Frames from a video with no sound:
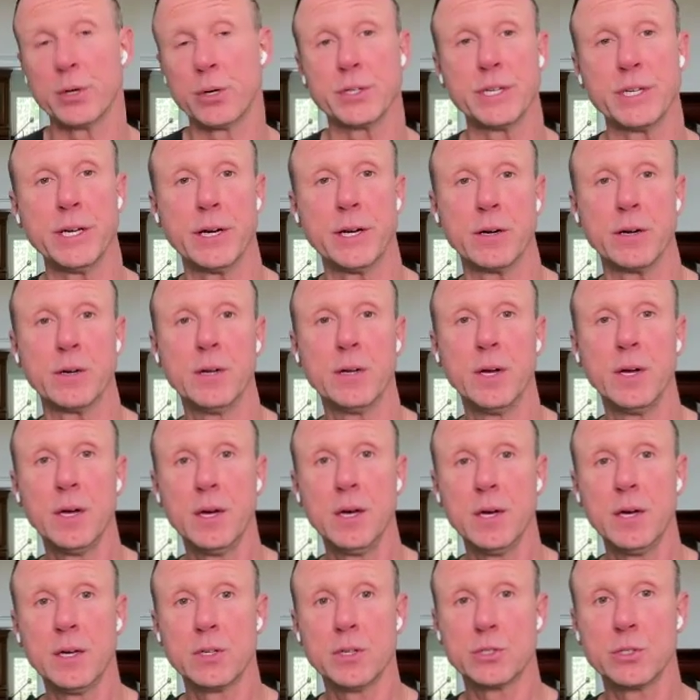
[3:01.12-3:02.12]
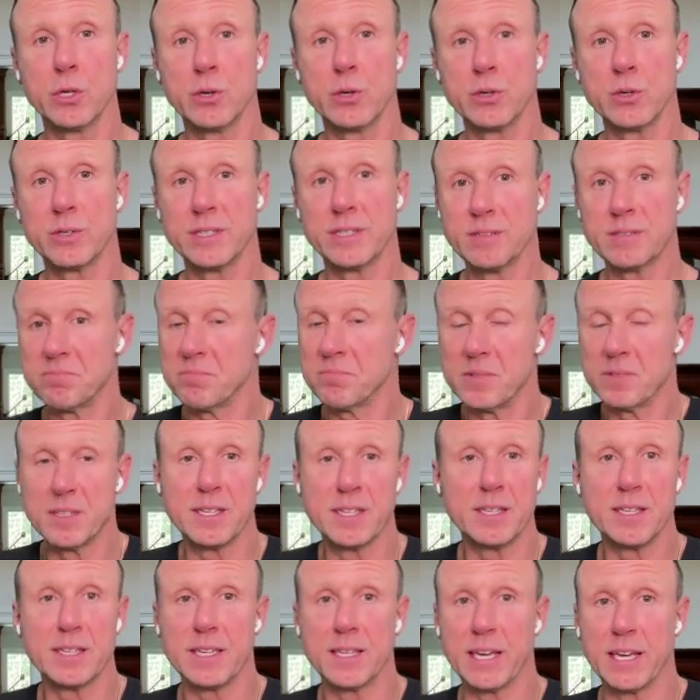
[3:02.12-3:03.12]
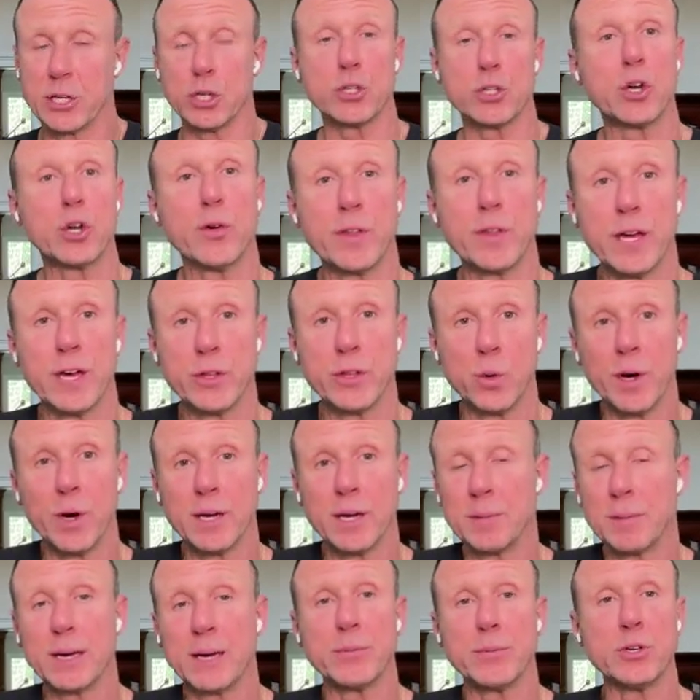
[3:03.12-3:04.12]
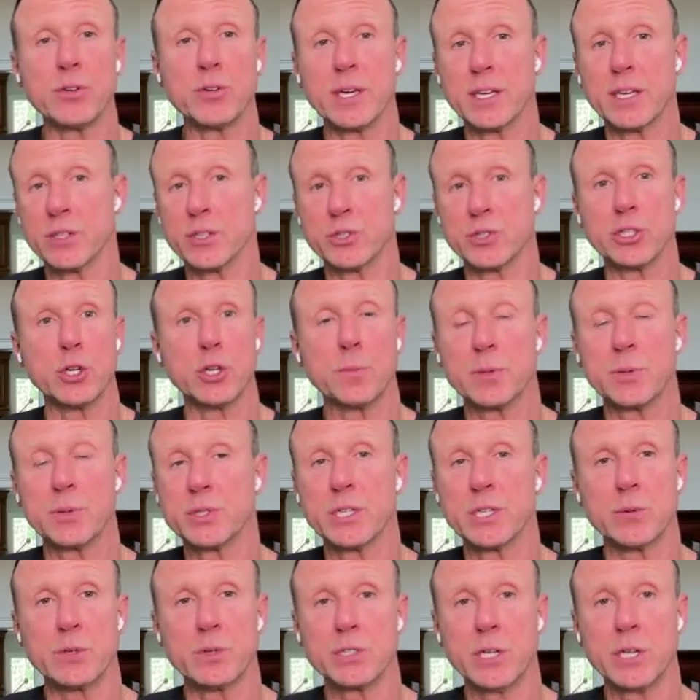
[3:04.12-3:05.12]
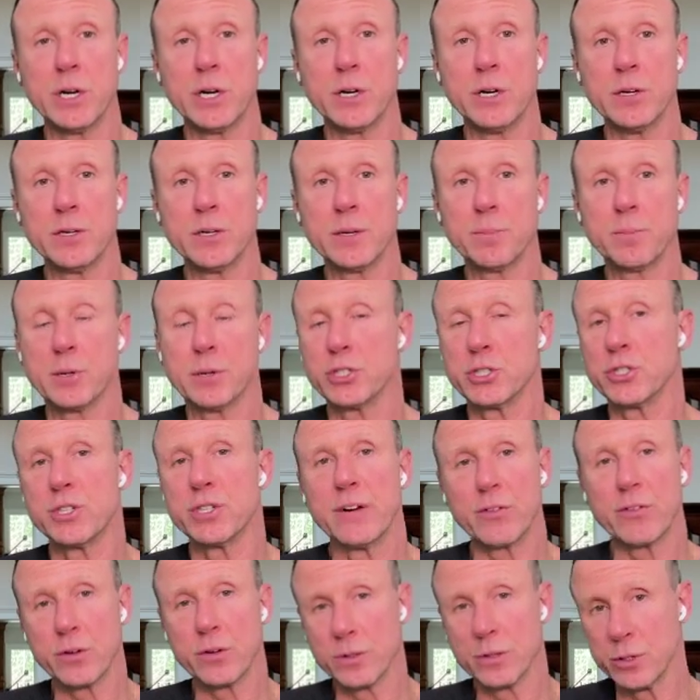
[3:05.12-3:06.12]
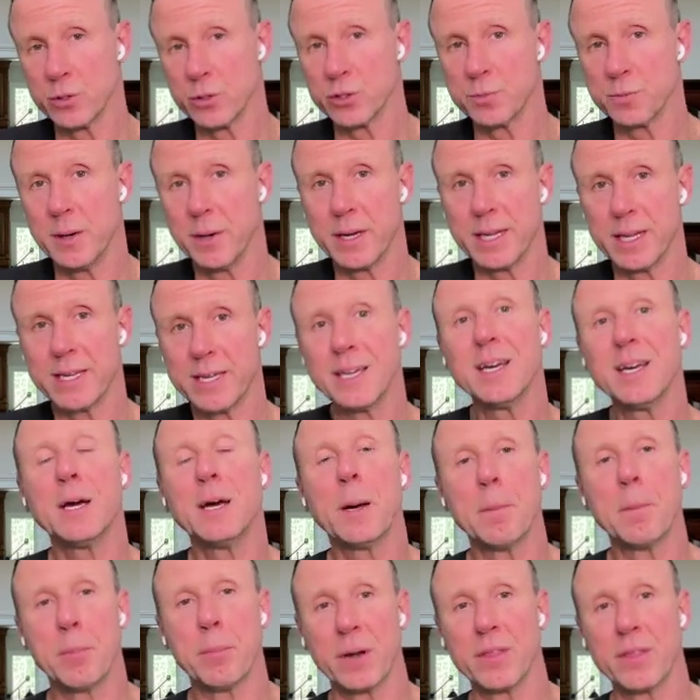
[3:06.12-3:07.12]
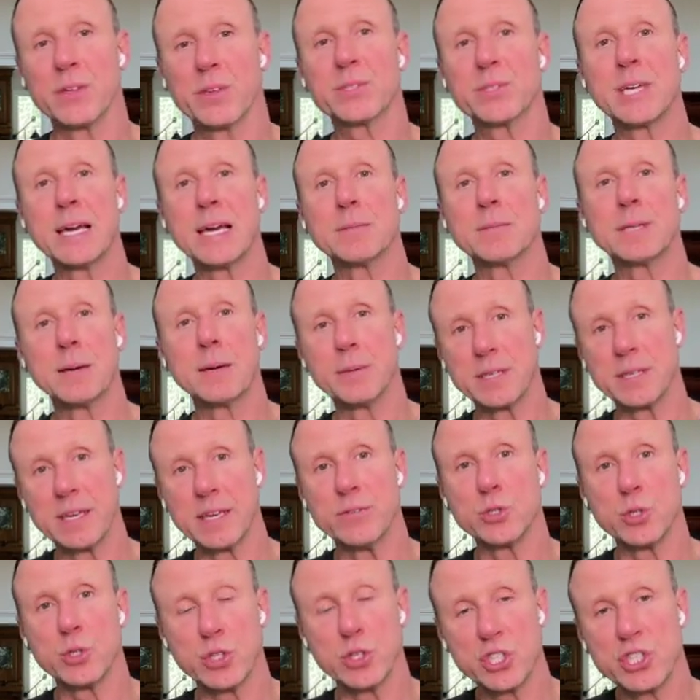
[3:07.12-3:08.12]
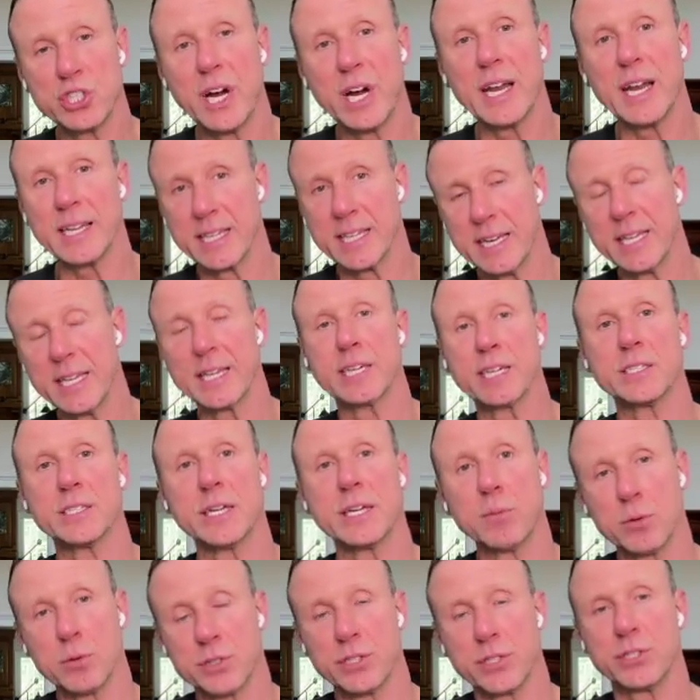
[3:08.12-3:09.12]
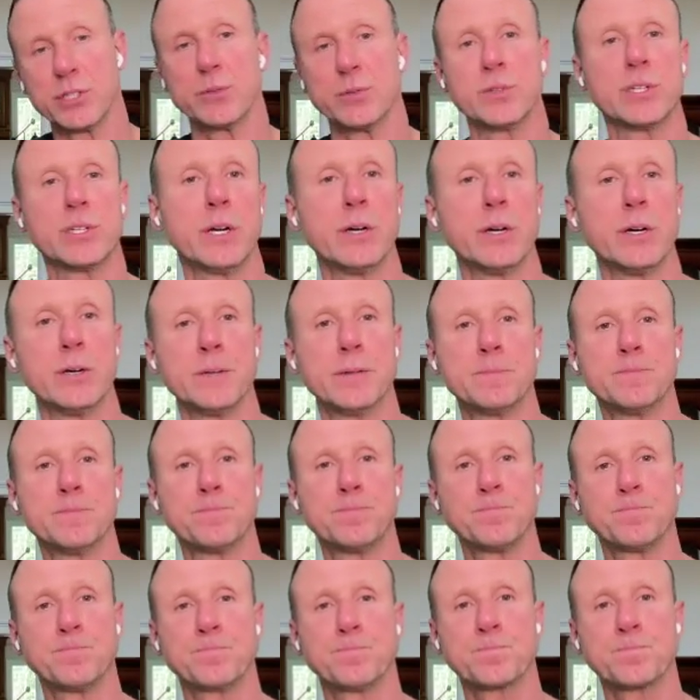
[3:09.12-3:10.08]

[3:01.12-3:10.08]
per year. So it could go the other way. Maybe you get a 0% return, but you're never going to lose money. But at the same time, it gives you a shot at getting a double-digit return.